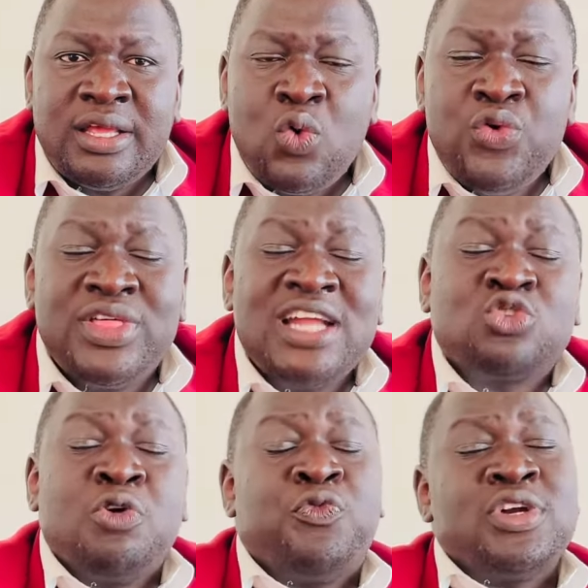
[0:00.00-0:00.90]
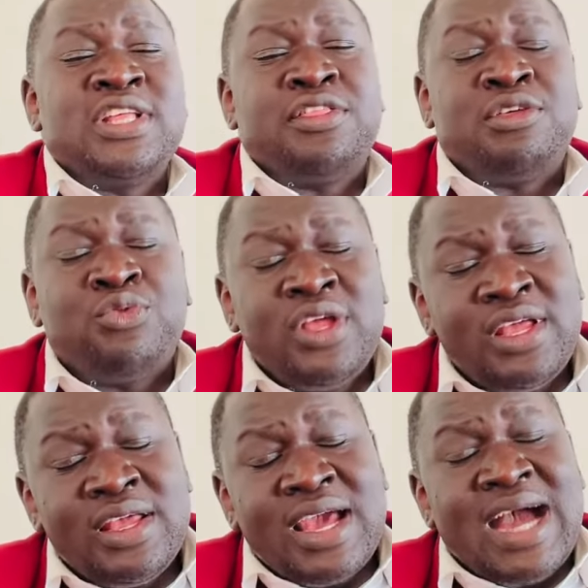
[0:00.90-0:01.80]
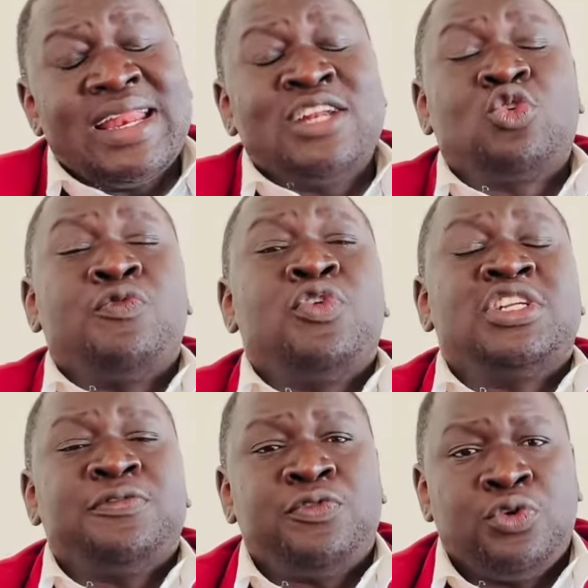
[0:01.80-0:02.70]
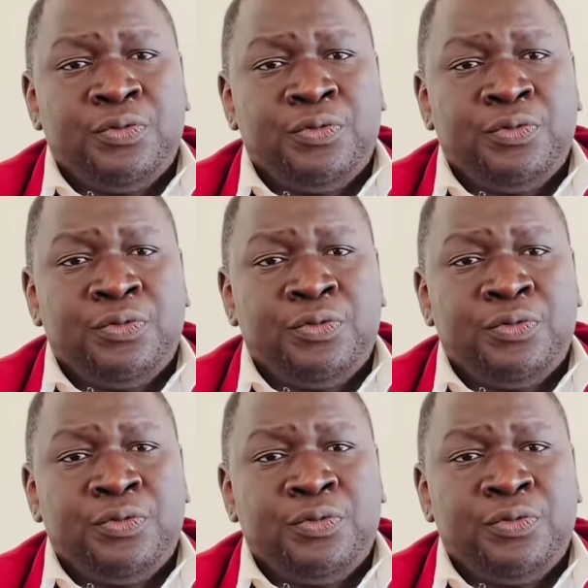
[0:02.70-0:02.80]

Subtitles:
with Article 43 and Article 44.